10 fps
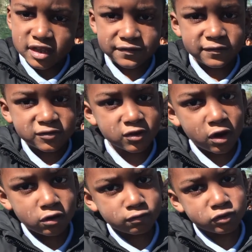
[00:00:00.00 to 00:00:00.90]
If you
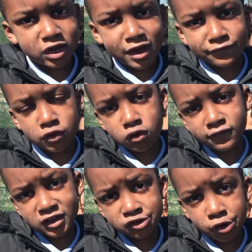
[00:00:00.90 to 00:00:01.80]
don't, we have no
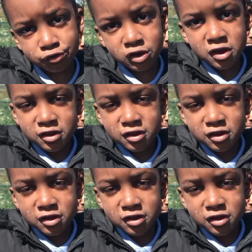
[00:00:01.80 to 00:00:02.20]
videos.